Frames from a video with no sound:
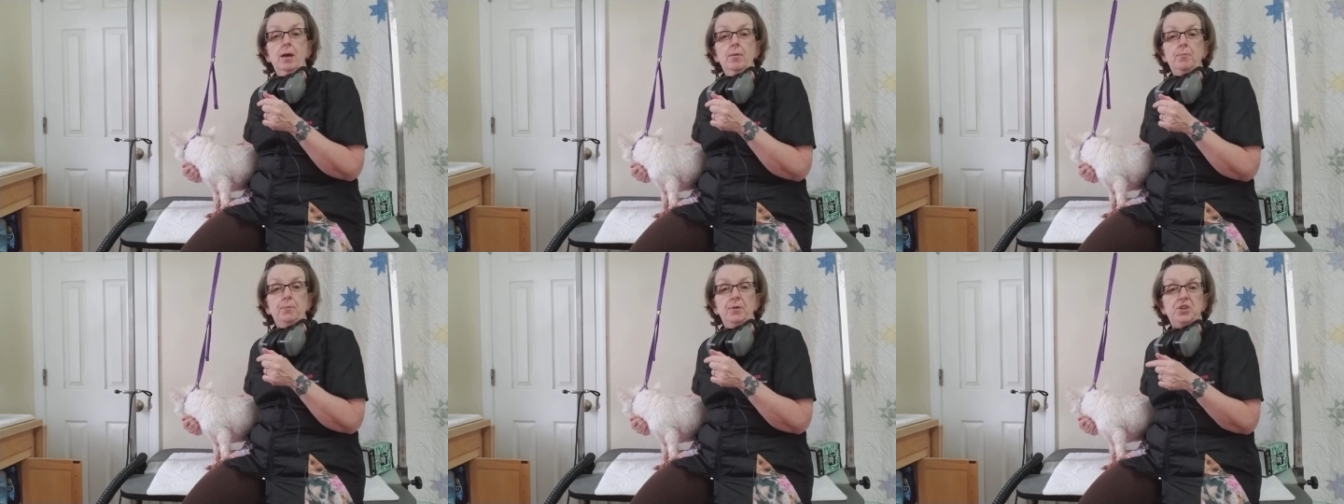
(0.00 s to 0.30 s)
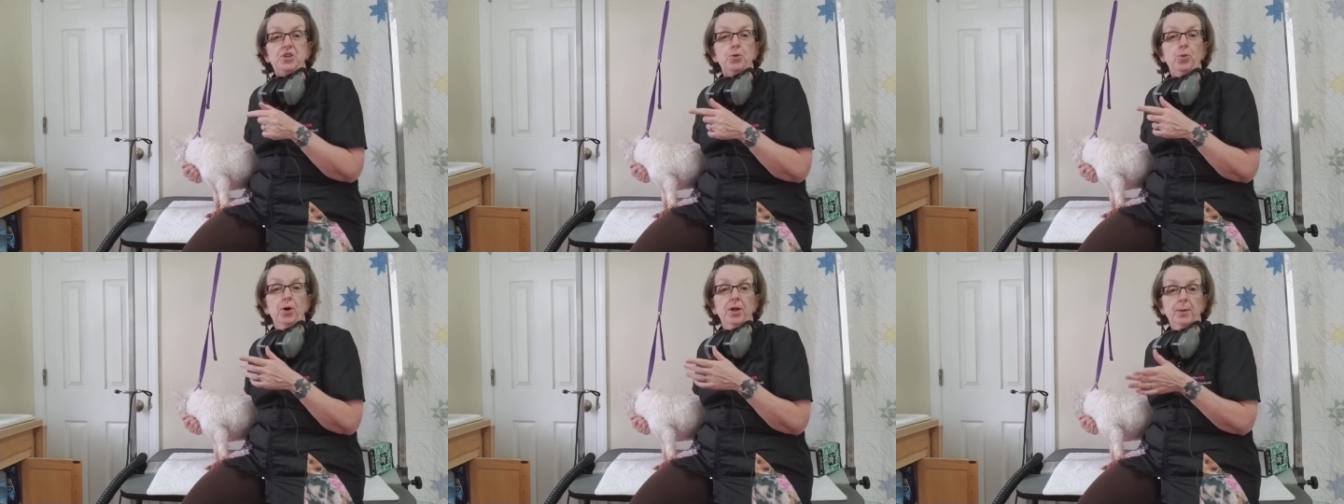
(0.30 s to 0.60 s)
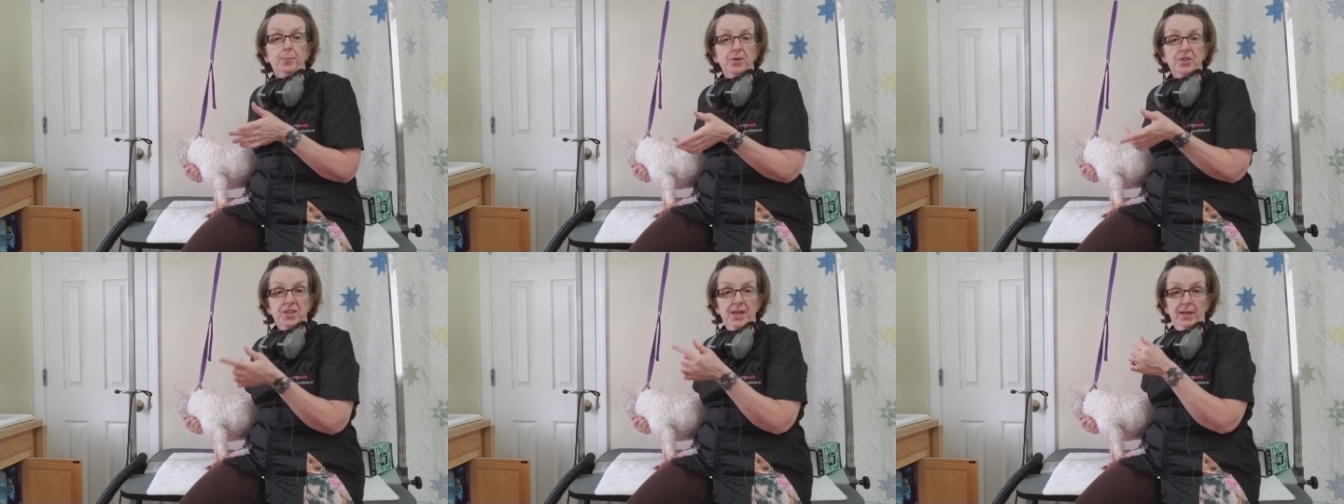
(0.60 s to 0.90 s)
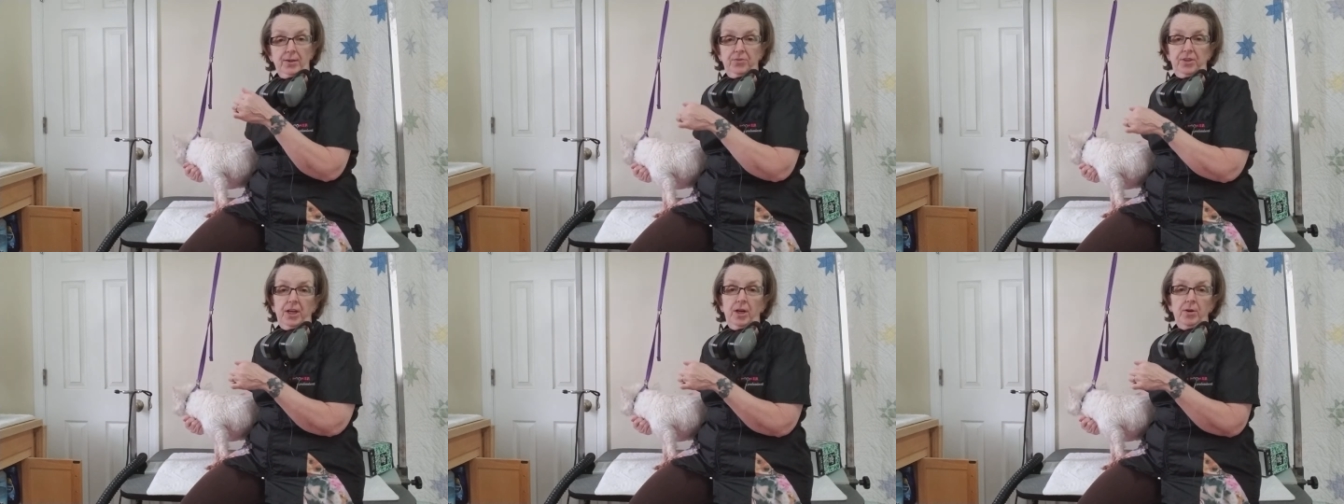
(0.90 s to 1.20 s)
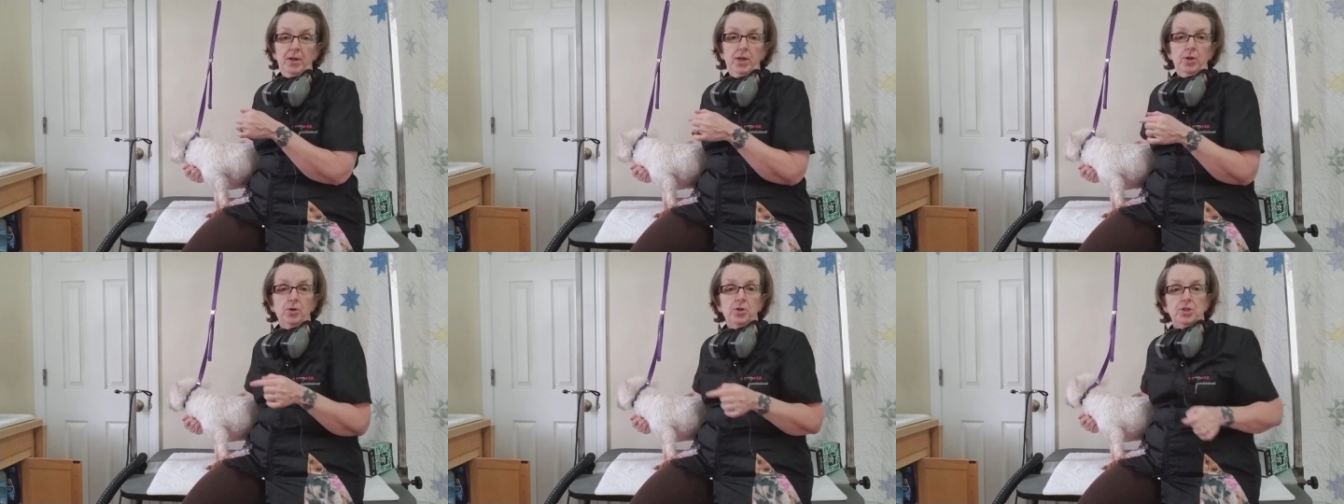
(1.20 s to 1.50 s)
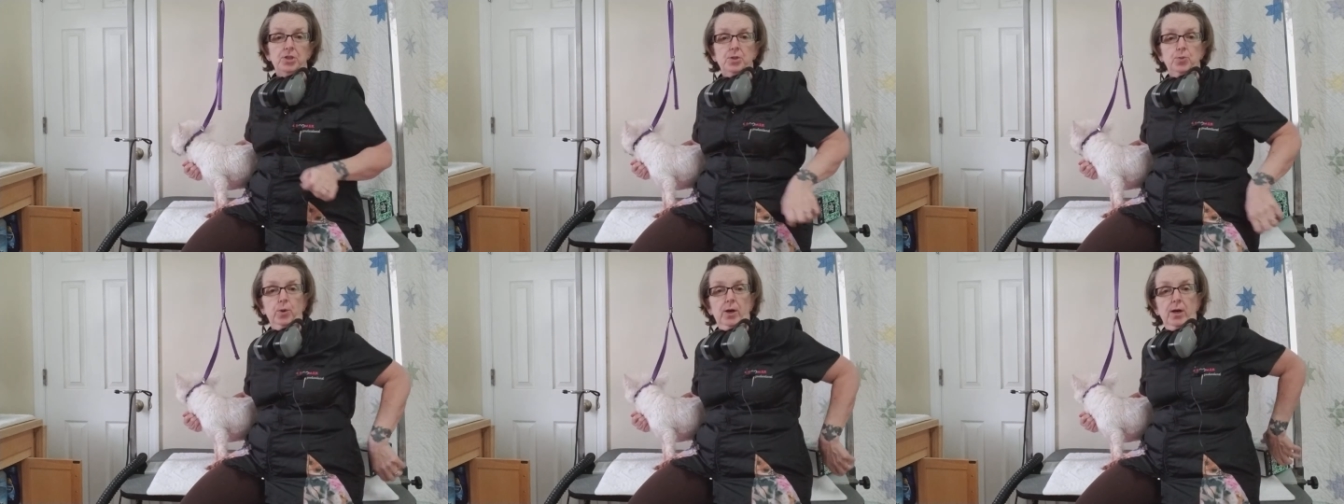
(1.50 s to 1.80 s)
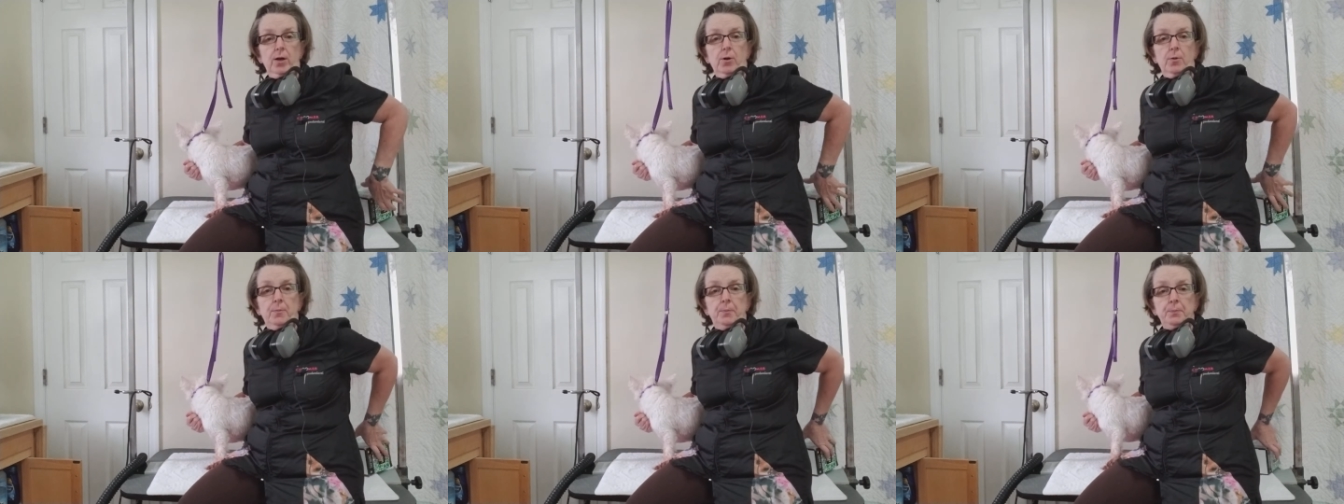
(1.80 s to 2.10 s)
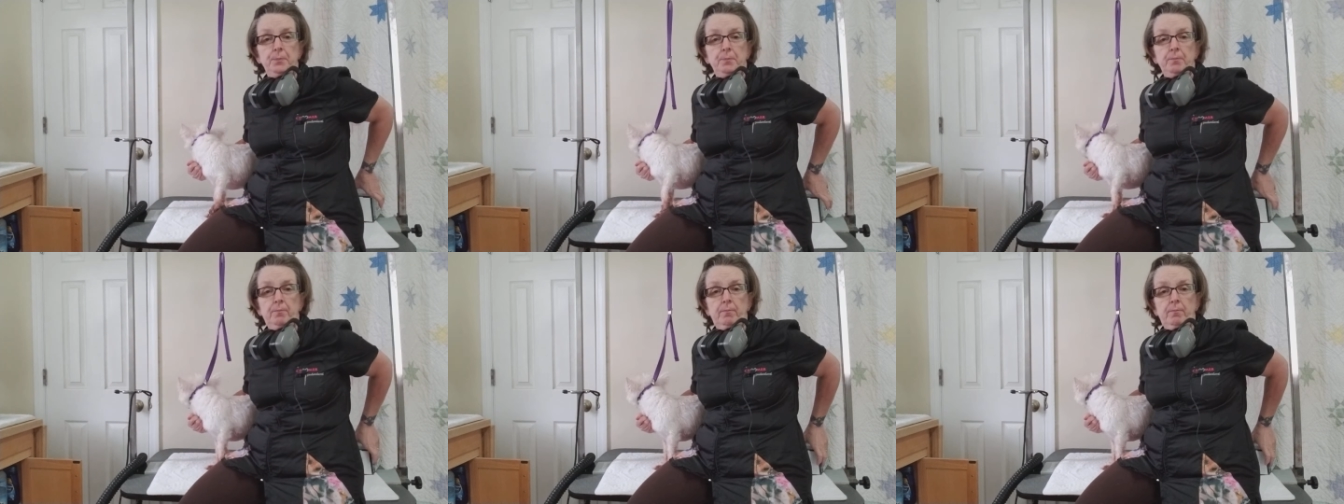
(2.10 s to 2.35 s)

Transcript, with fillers: But you want to protect their ears as well.